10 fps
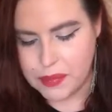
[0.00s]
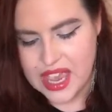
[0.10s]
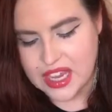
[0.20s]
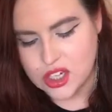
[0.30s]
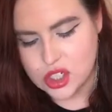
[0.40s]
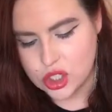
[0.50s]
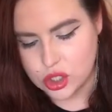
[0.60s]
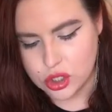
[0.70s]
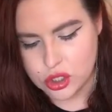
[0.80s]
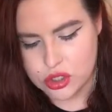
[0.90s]

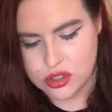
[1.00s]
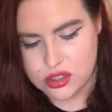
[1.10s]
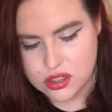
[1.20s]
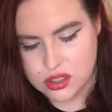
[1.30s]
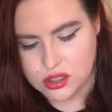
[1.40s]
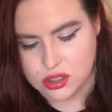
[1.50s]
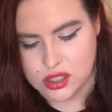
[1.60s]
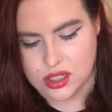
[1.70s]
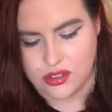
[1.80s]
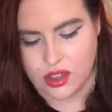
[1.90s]
pictures.
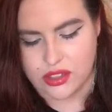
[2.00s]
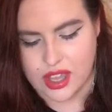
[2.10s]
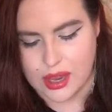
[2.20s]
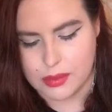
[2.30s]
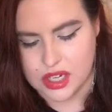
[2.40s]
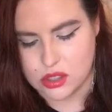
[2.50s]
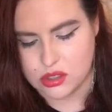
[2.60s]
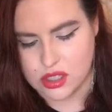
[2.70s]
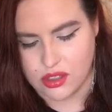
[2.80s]
So I thought they had pictures.